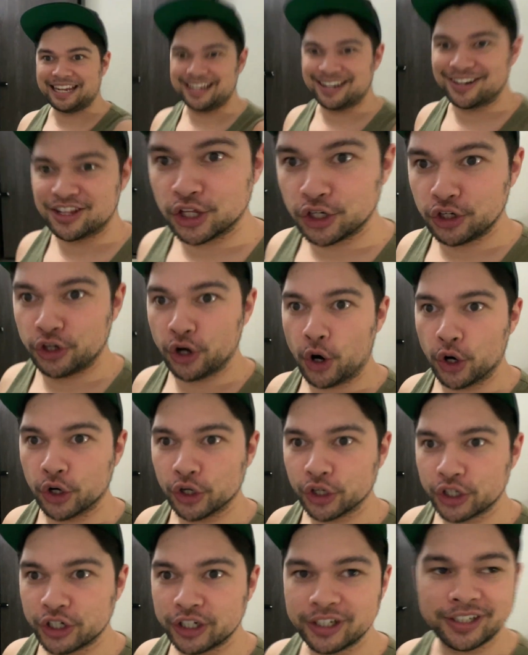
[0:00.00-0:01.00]
in the
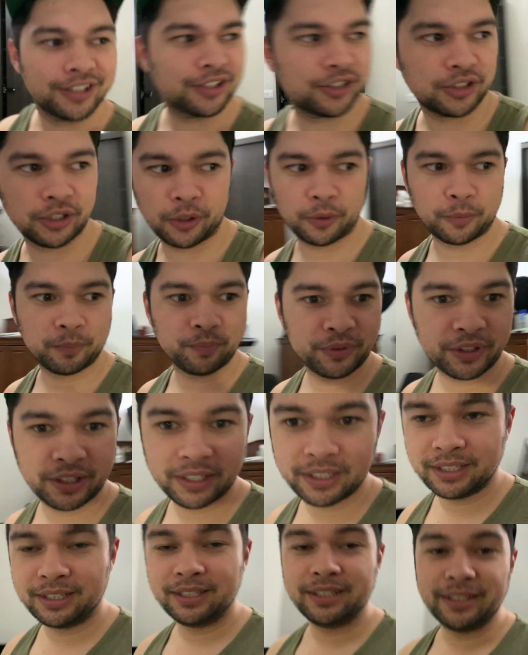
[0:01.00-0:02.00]
dark. So
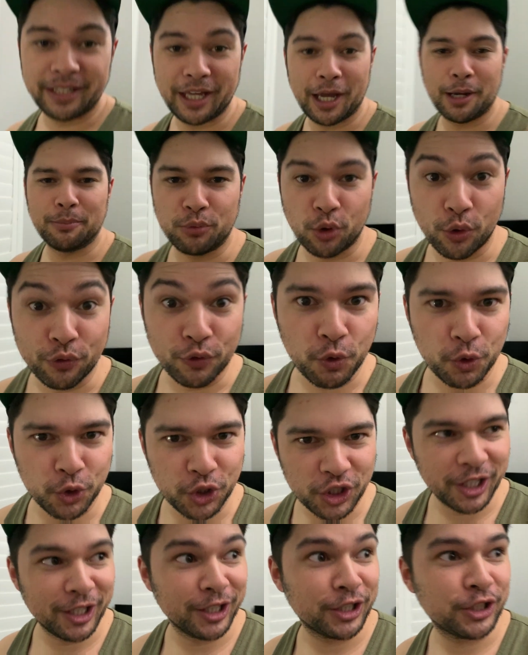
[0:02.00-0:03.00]
yeah, Bravo
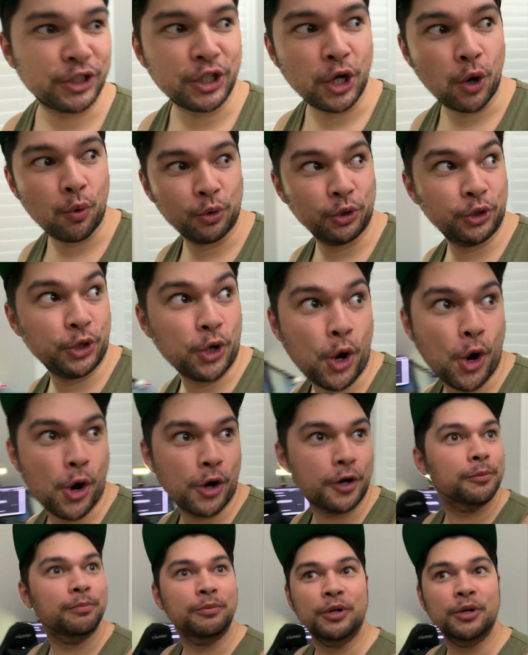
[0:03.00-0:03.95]
6, going dark.